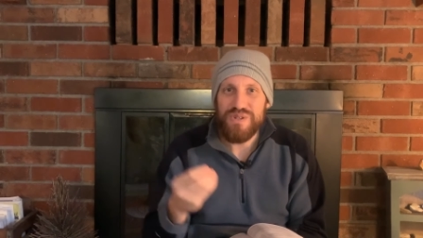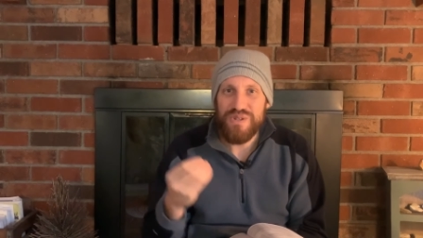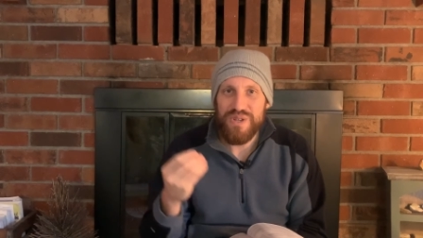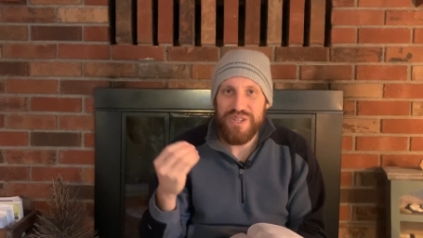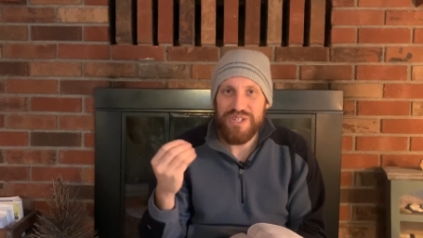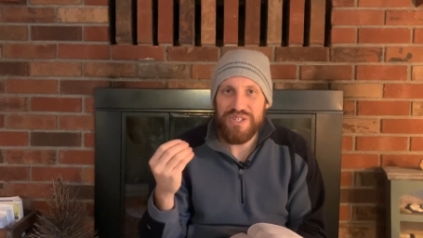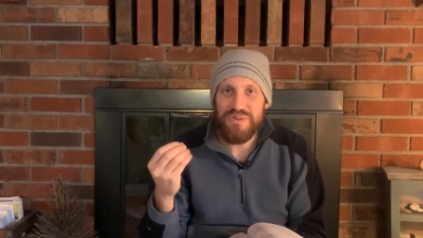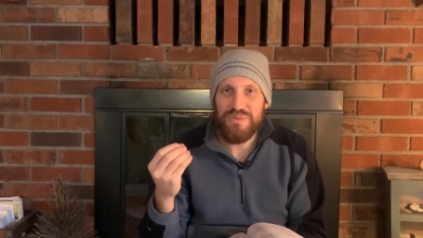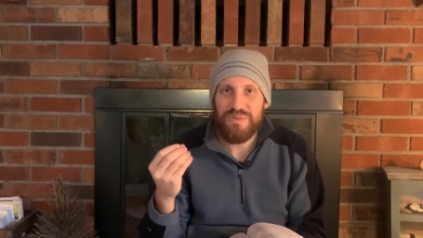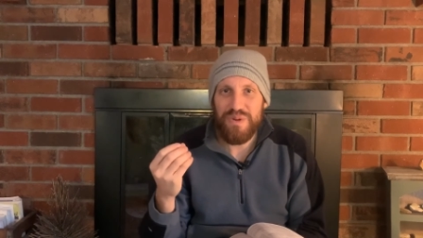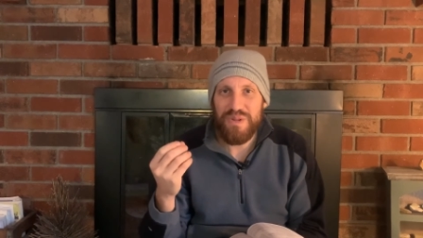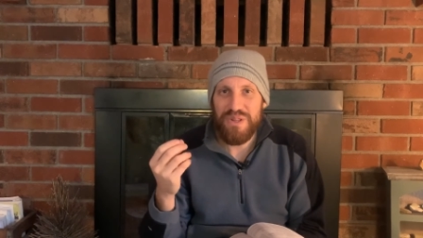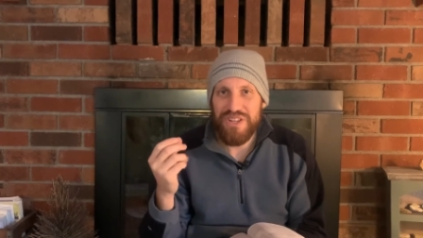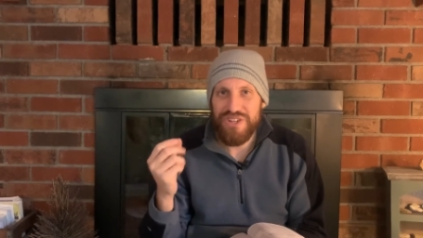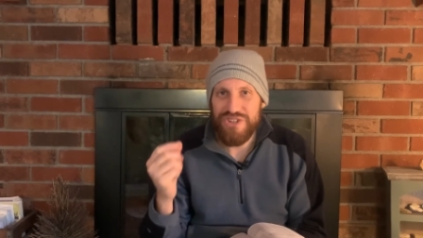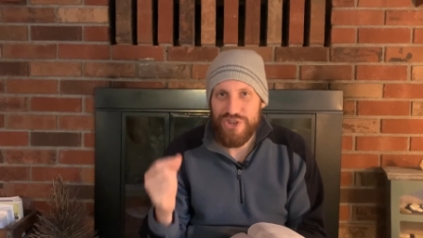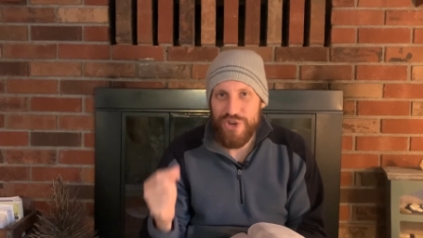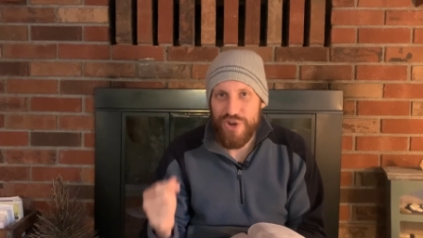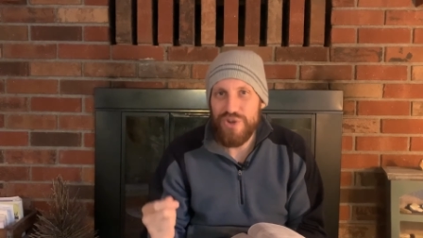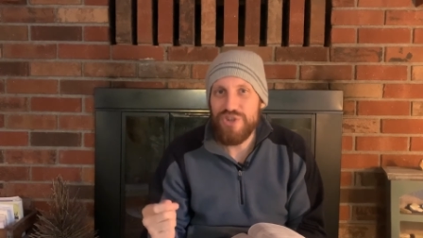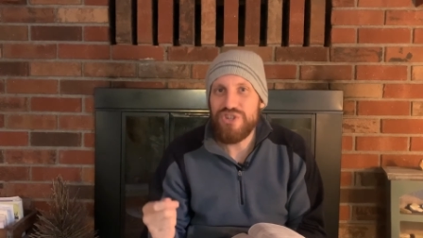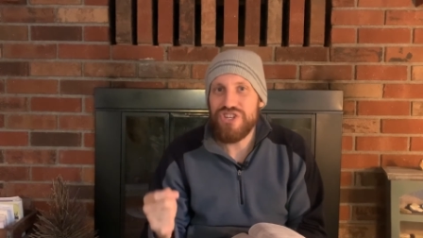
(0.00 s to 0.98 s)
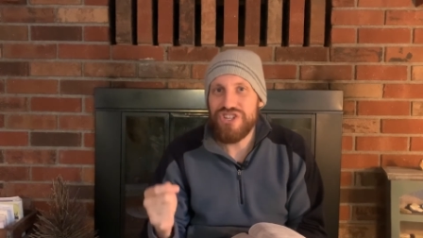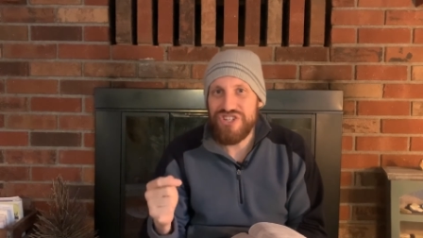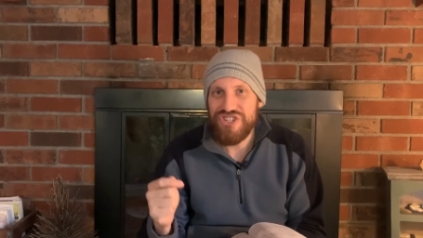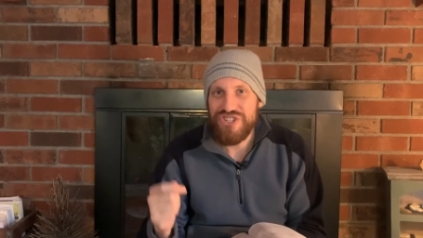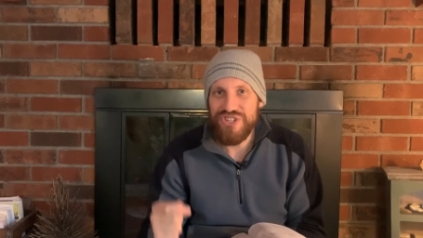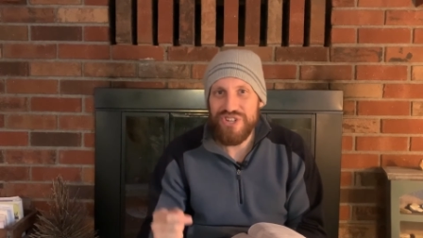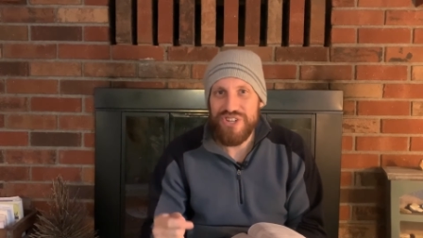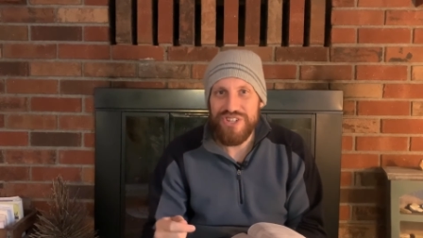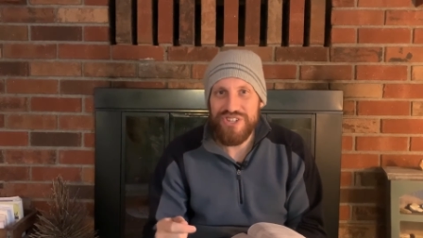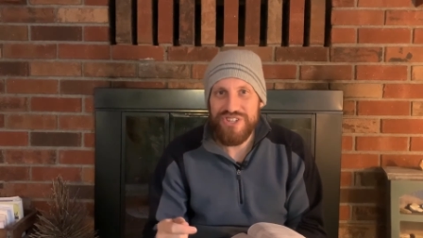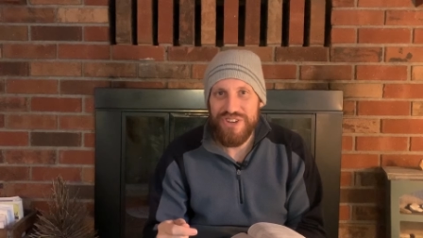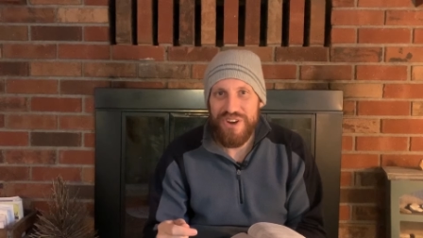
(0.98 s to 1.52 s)
So this is when the church is
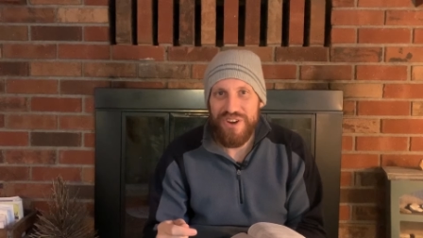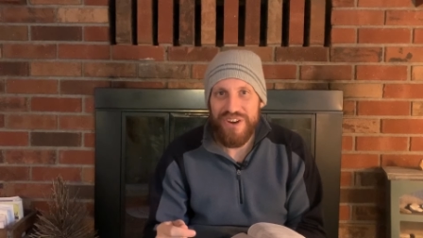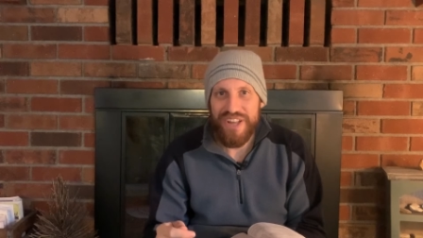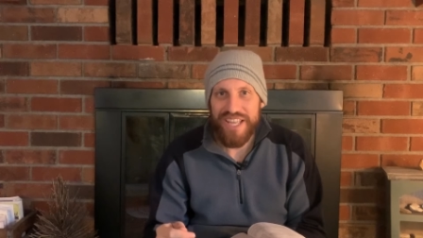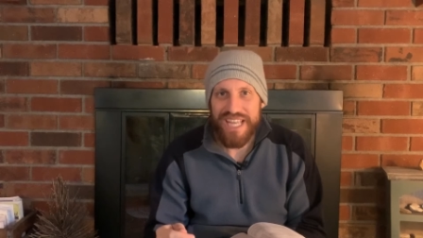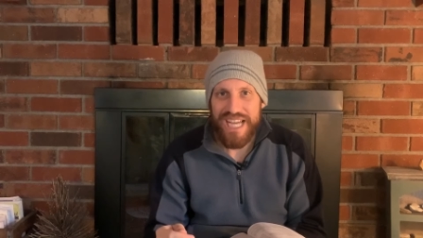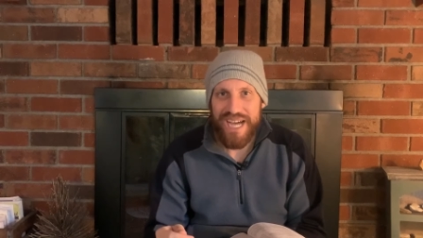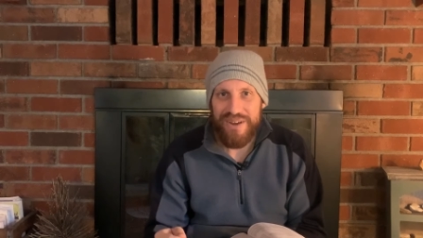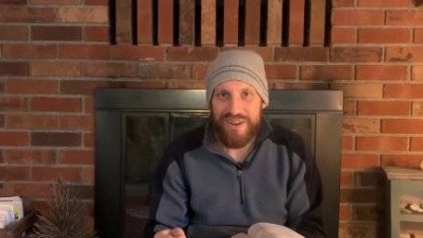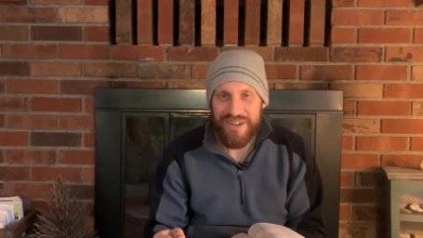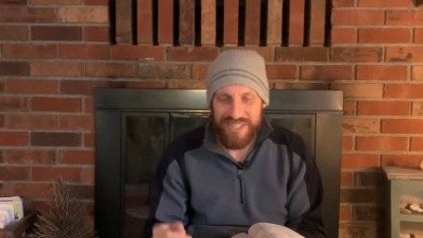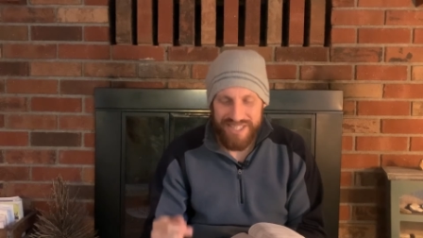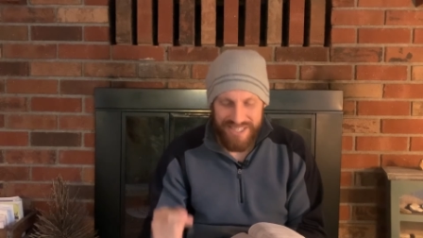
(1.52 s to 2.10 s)
just starting out.